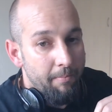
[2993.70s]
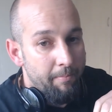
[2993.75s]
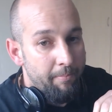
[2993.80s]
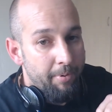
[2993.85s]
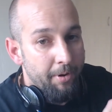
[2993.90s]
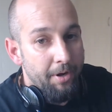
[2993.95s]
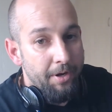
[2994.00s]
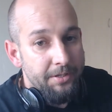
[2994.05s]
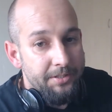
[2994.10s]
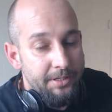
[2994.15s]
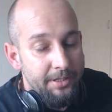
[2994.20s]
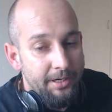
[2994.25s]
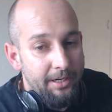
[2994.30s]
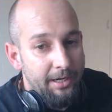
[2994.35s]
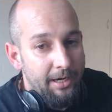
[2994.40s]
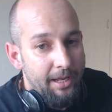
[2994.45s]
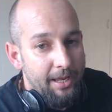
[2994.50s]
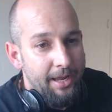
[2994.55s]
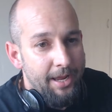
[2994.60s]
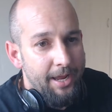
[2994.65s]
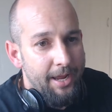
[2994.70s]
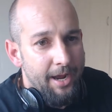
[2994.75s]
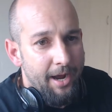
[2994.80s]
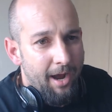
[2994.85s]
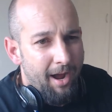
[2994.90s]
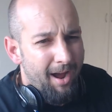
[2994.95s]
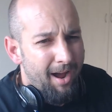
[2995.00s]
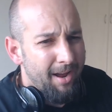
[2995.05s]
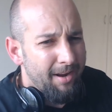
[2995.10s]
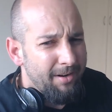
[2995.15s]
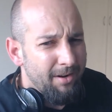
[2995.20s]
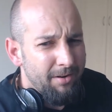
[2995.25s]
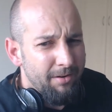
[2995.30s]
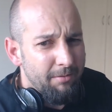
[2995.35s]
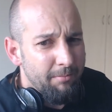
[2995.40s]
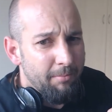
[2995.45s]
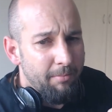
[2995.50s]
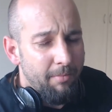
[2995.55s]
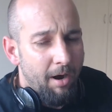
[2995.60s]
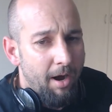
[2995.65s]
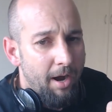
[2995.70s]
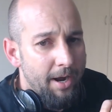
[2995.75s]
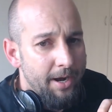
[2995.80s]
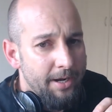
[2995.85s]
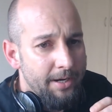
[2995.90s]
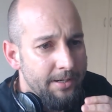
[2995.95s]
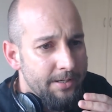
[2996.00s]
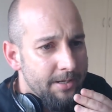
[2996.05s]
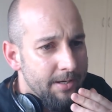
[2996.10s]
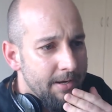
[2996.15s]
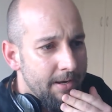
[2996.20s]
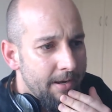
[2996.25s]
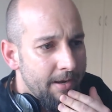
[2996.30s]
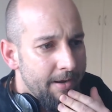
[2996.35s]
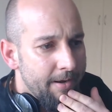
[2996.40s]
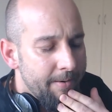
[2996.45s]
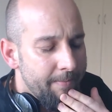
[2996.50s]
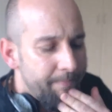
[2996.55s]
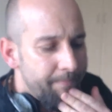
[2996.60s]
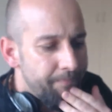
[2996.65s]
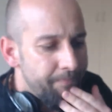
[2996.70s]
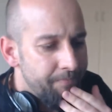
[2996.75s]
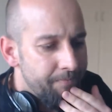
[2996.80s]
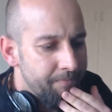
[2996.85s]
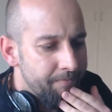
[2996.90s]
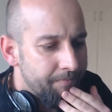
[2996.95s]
Personally, I don't mind a